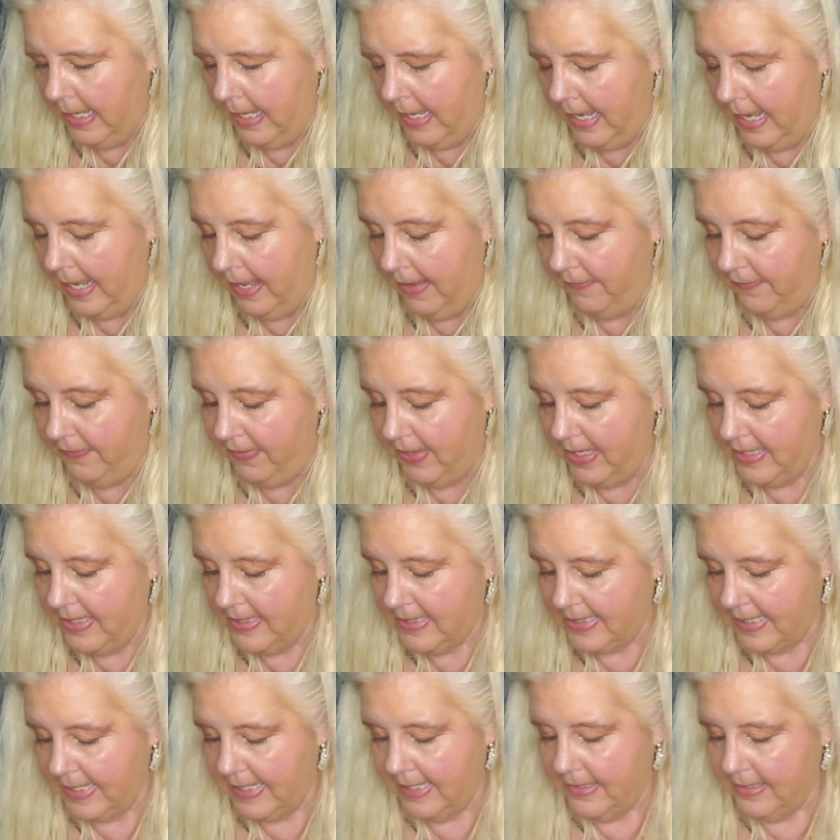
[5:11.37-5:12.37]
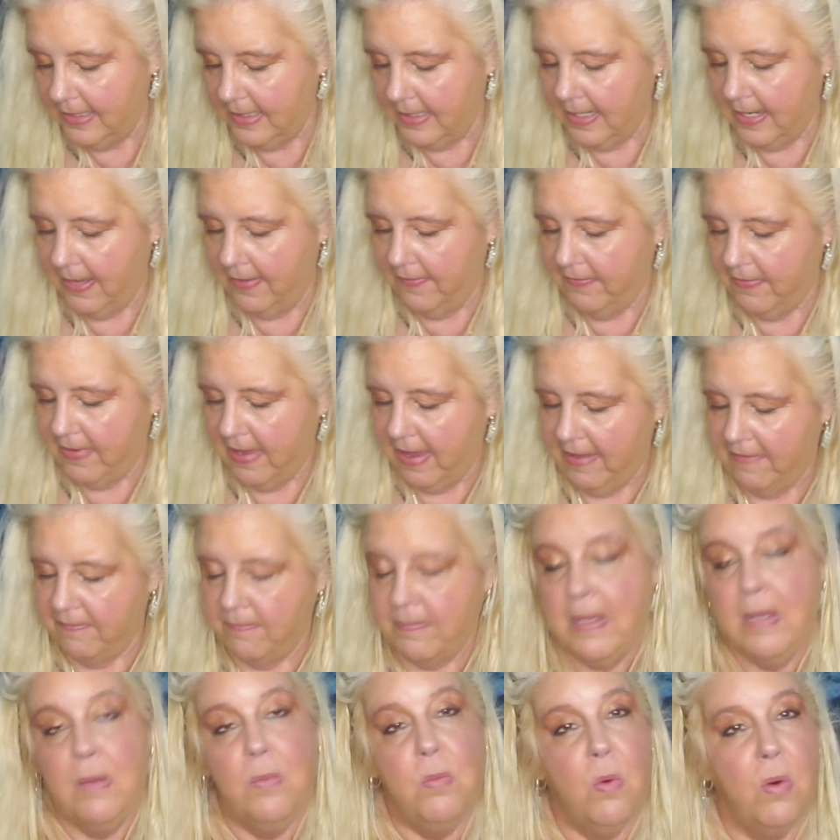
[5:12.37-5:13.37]
If it's in the love life,
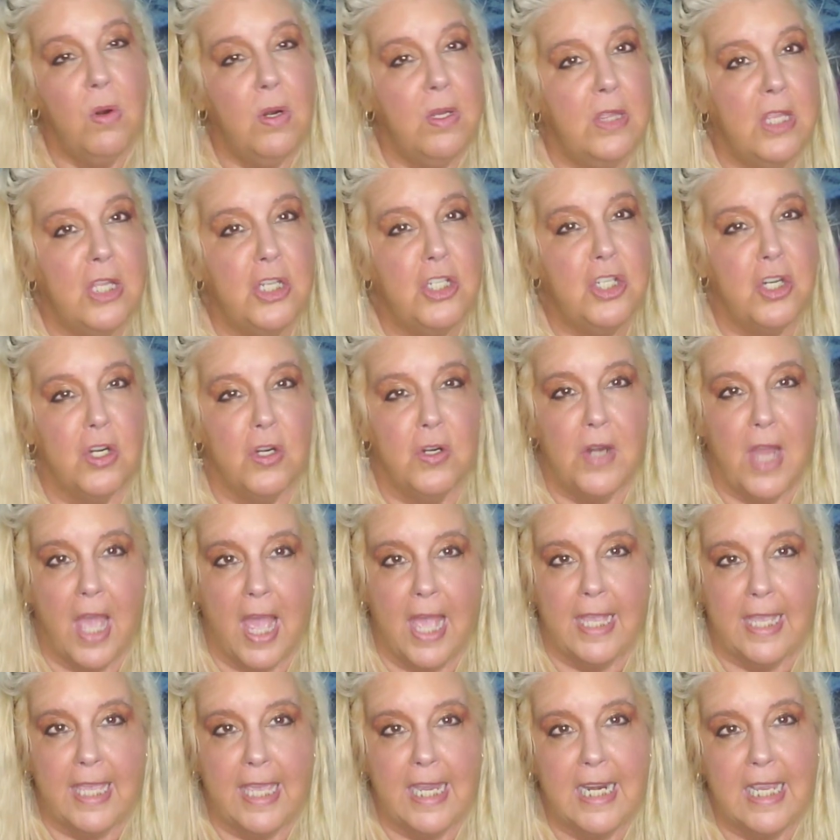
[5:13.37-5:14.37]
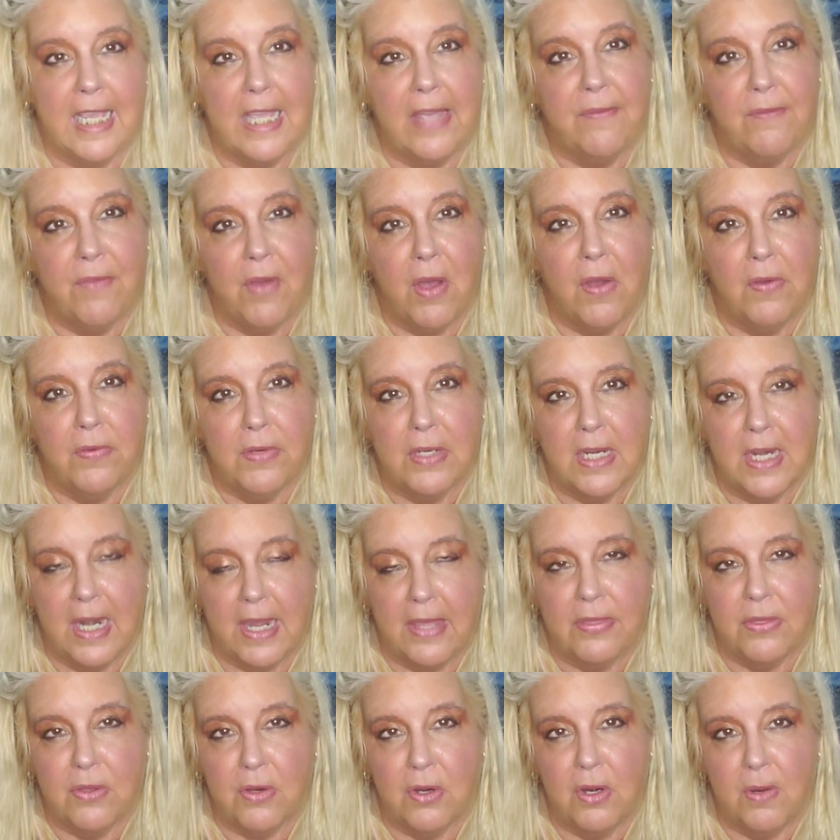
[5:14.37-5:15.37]
be warned that you're not getting involved in
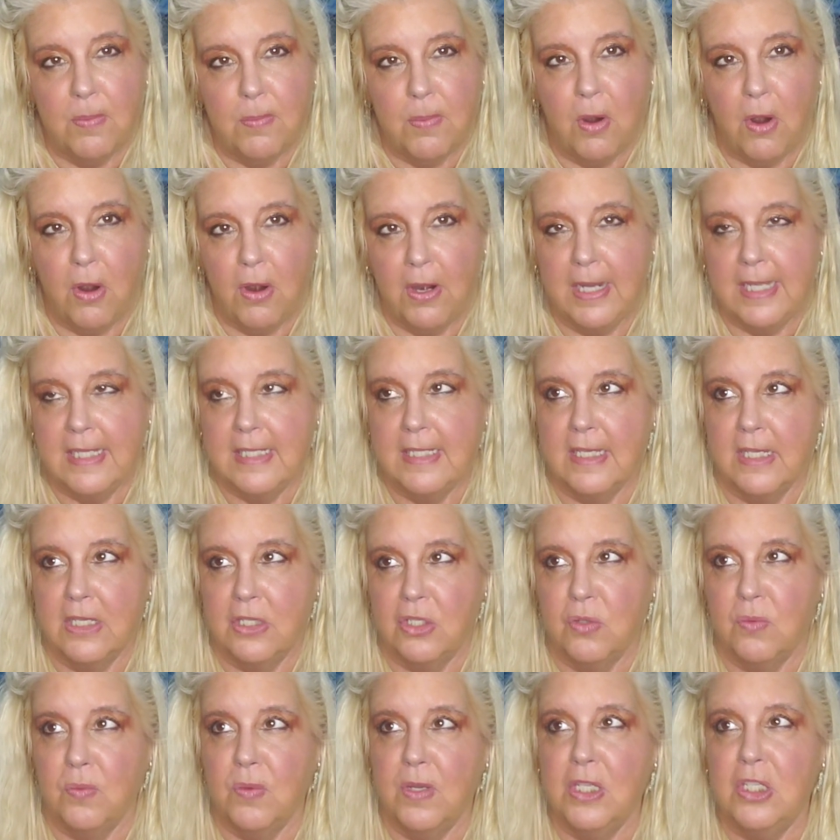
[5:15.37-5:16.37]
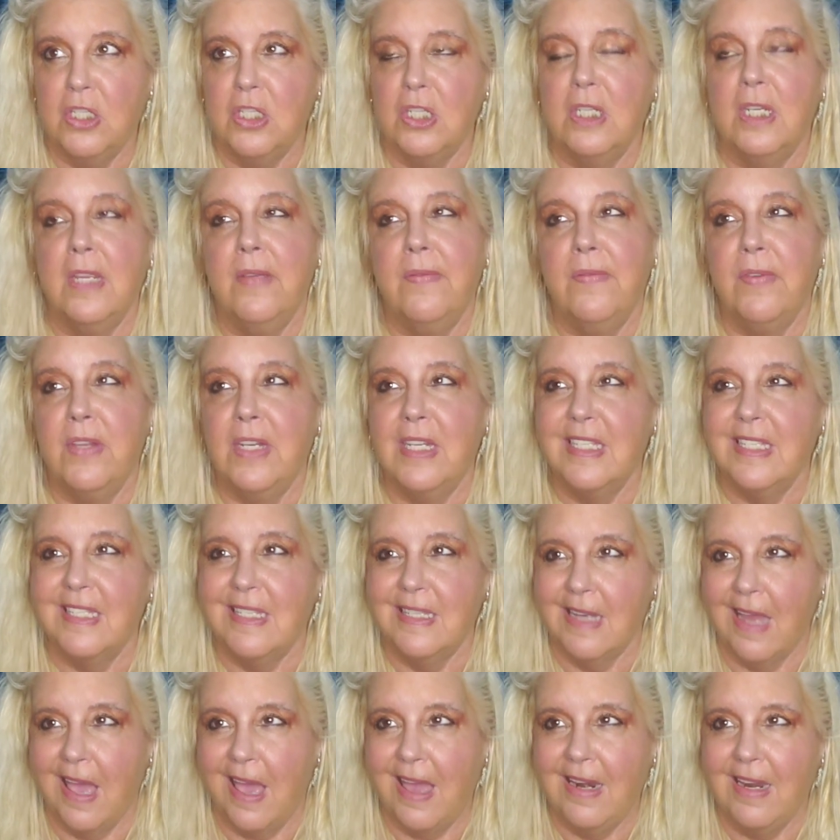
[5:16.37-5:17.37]
a third-party situation. If it is
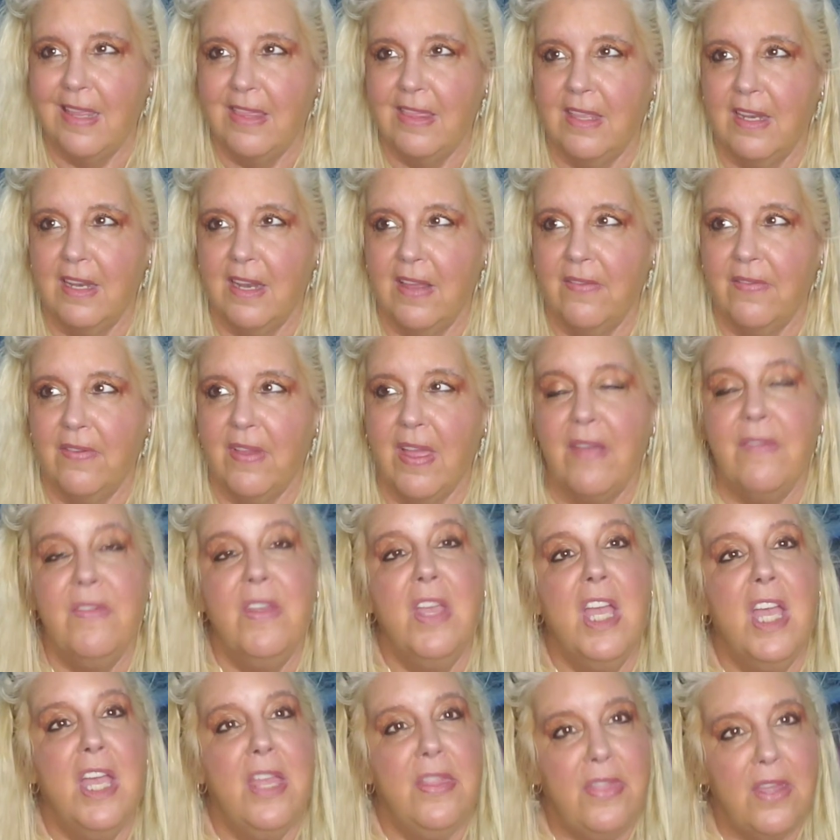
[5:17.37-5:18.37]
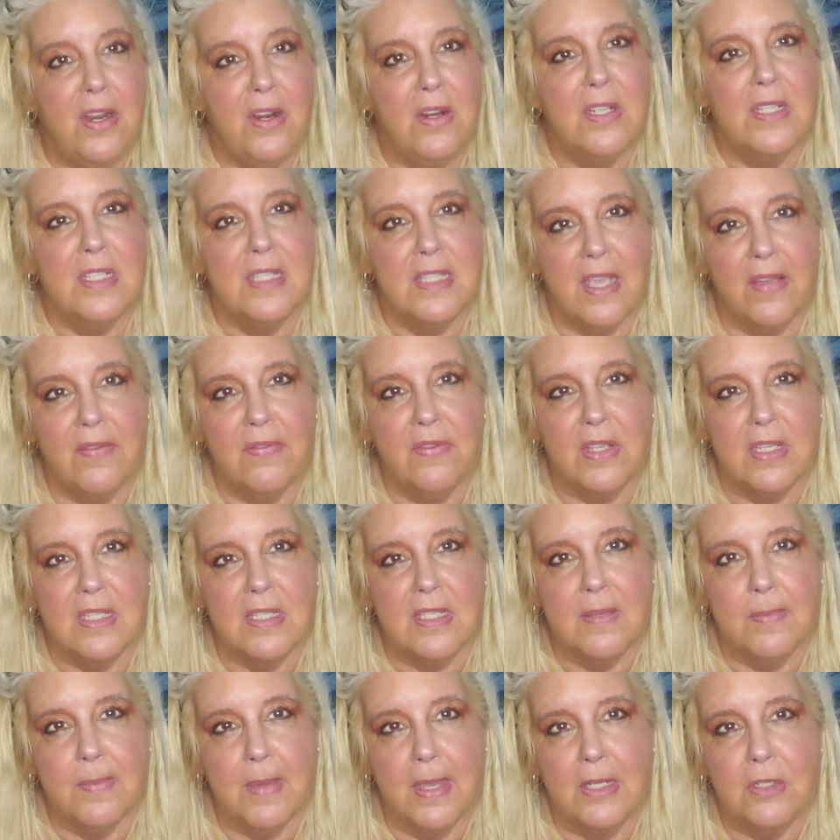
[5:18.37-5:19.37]
not in the love life, there is definitely
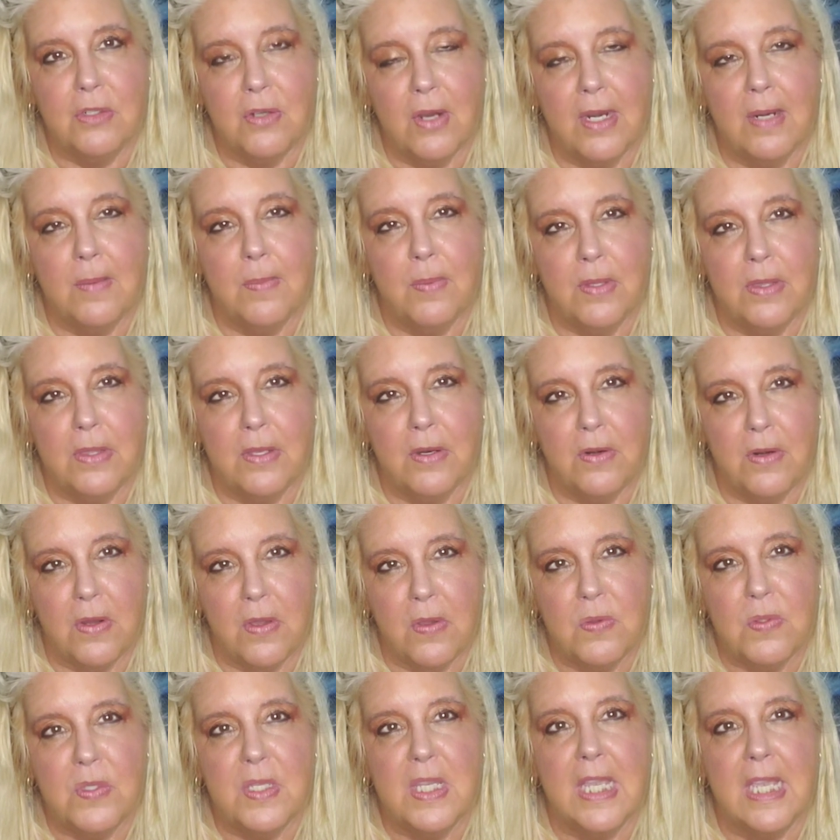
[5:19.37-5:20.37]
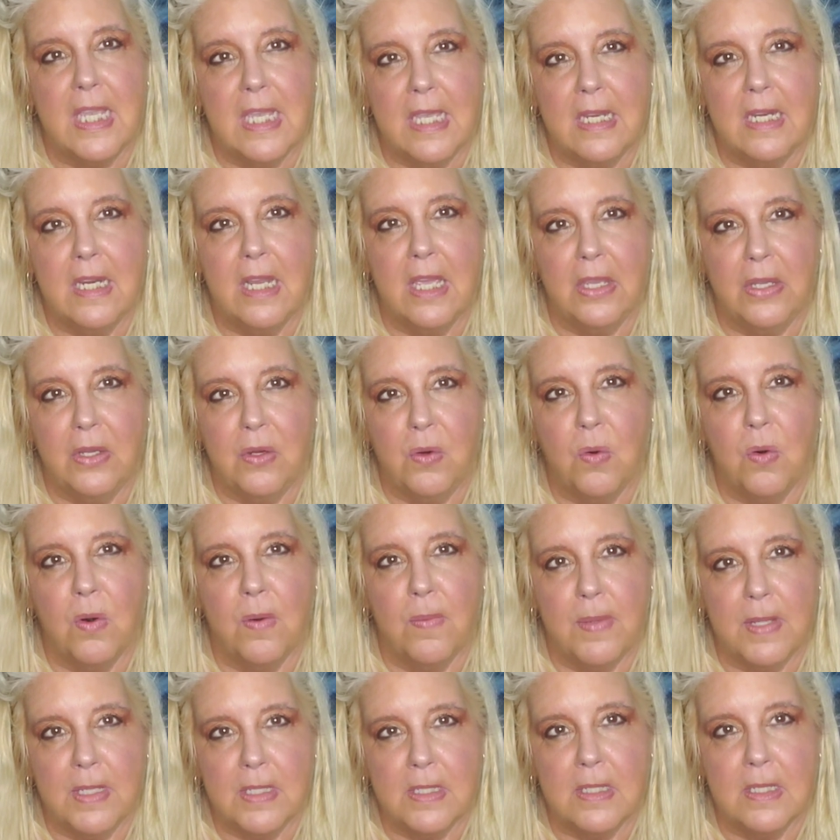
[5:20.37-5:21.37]
somebody trying to put their nose in your
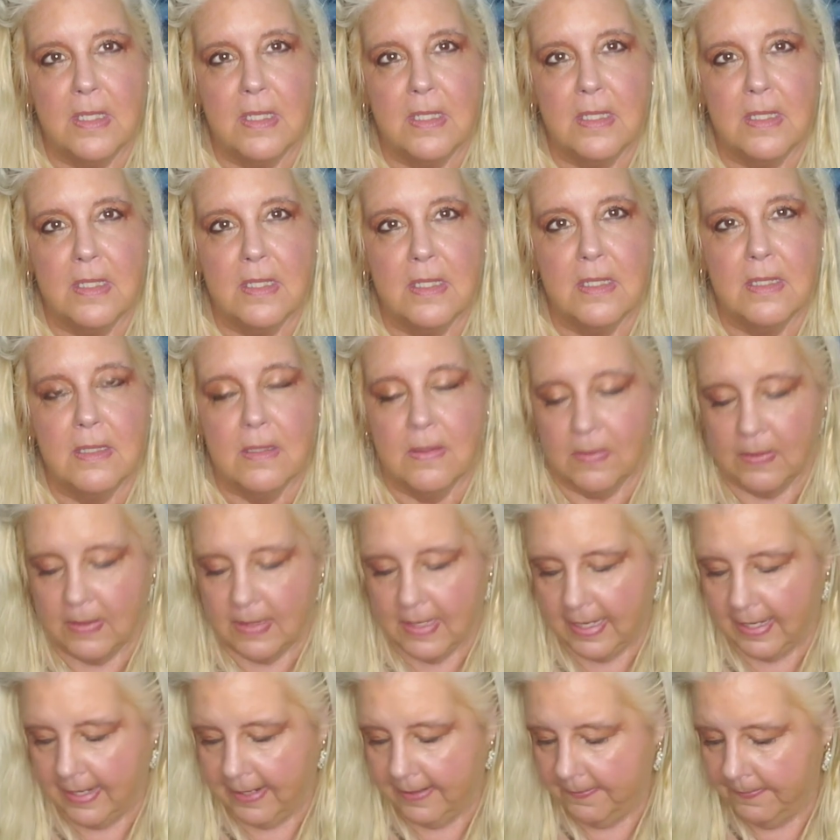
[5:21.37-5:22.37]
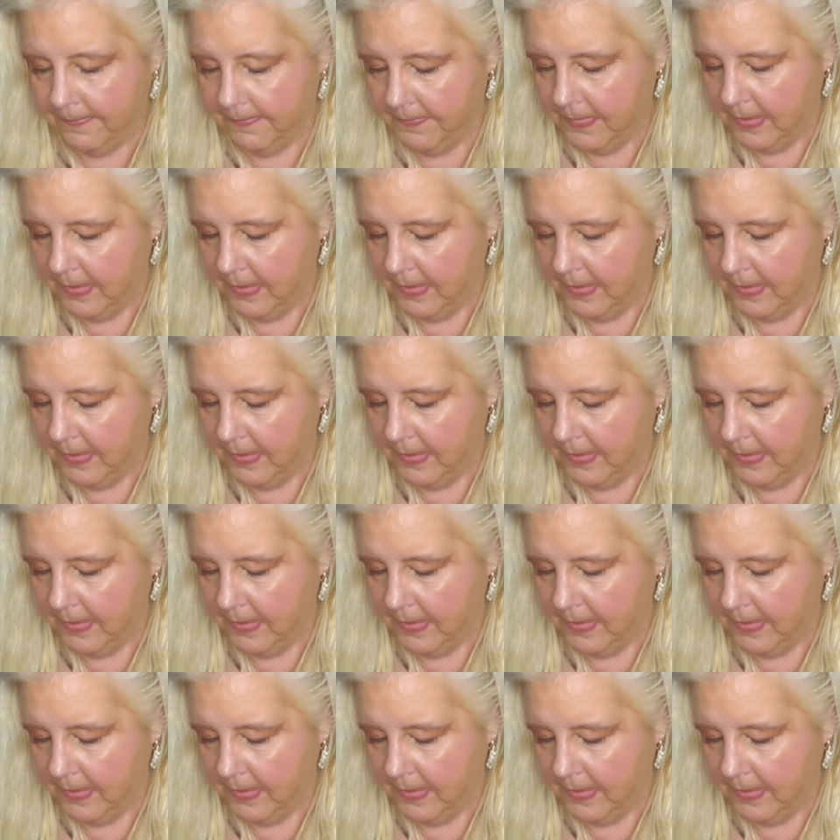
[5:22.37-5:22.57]
business, okay?